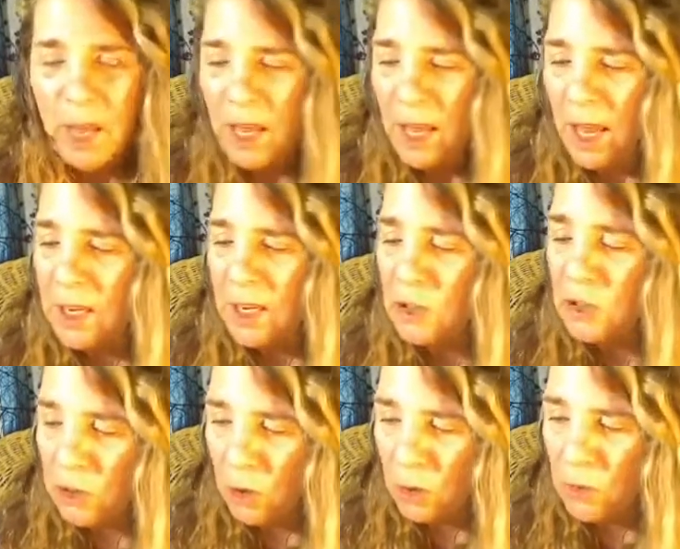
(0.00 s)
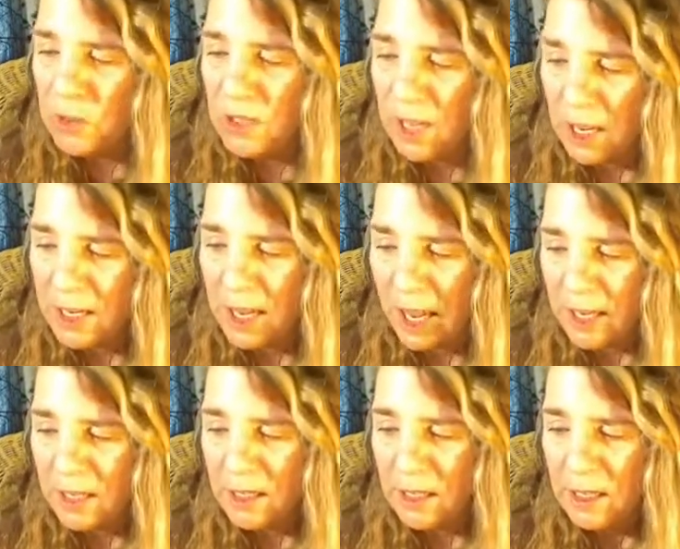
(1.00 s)
And it shows, again,
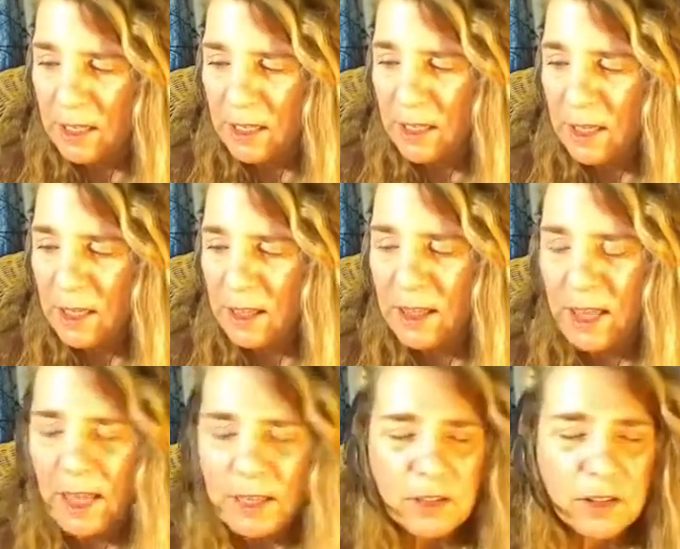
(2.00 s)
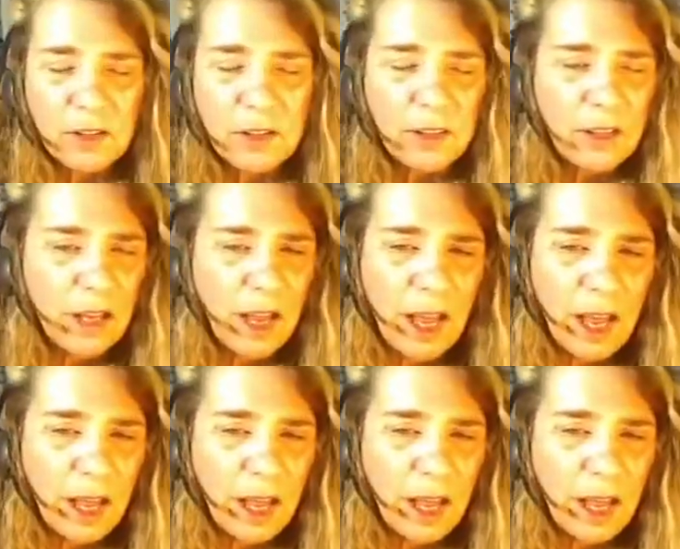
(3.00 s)
that's, I